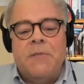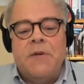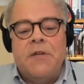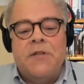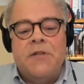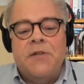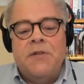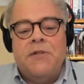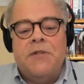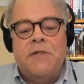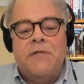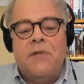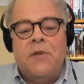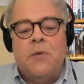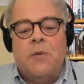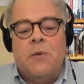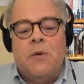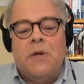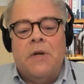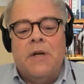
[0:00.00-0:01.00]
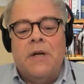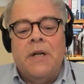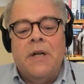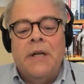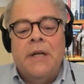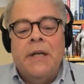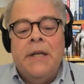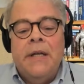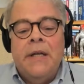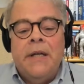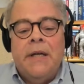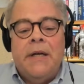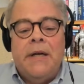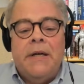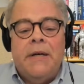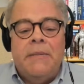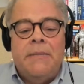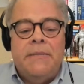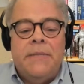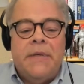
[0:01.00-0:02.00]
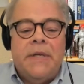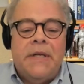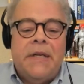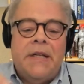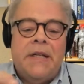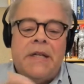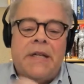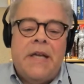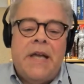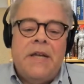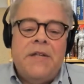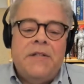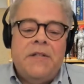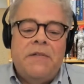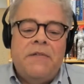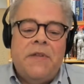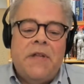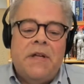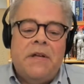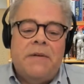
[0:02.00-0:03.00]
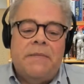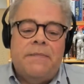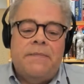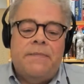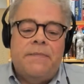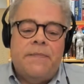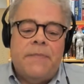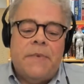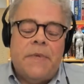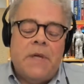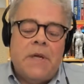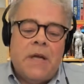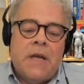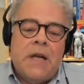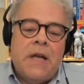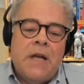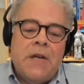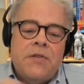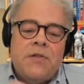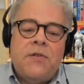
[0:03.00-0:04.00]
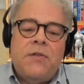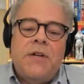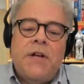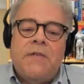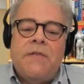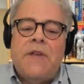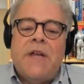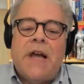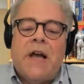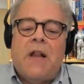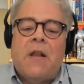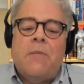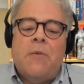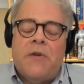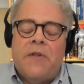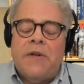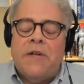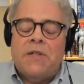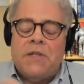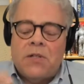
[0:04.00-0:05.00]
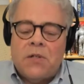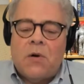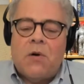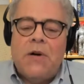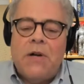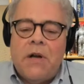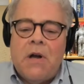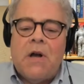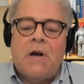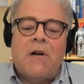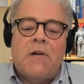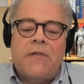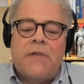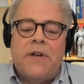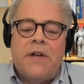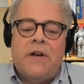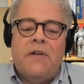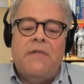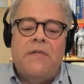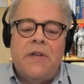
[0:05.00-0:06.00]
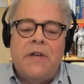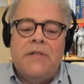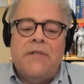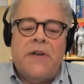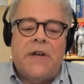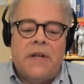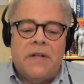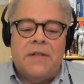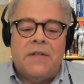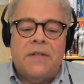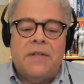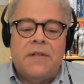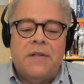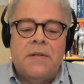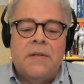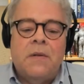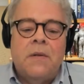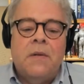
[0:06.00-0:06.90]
a misuse of the word. Um, and in the case of the the history of the Alamo, the historiography of the event,